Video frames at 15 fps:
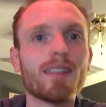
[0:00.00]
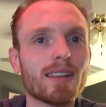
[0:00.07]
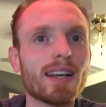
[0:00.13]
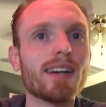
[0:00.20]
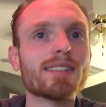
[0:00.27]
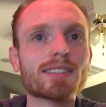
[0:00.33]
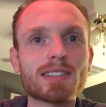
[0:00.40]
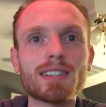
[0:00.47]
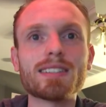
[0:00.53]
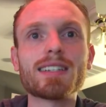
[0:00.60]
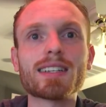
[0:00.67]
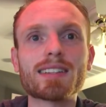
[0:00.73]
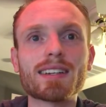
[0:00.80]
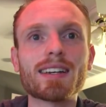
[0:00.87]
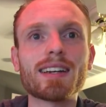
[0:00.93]
Aladdin's going to
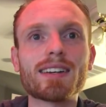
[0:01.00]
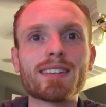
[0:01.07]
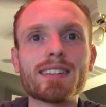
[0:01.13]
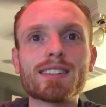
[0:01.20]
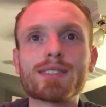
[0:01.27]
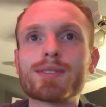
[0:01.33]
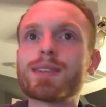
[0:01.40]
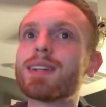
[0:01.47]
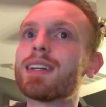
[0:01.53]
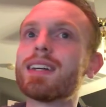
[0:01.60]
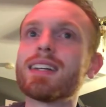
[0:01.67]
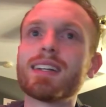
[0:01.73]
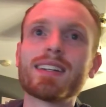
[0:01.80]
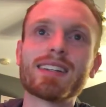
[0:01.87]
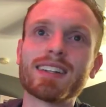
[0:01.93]
take the cake on this one.
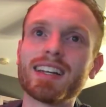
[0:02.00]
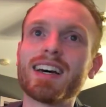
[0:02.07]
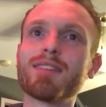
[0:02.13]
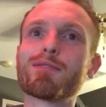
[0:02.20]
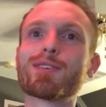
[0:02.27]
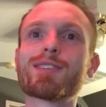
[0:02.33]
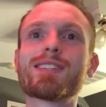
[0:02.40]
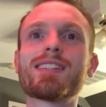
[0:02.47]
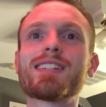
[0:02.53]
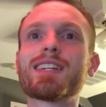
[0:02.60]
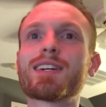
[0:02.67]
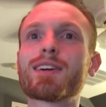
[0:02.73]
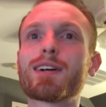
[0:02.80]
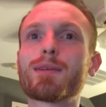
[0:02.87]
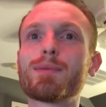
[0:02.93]
And Aladdin versus
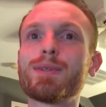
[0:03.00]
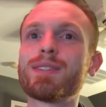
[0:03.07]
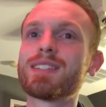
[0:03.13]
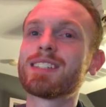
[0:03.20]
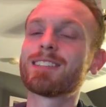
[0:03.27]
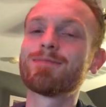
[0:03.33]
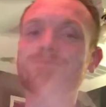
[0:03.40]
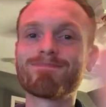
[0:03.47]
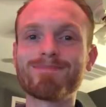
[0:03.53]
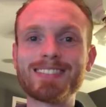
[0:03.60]
The Incredibles?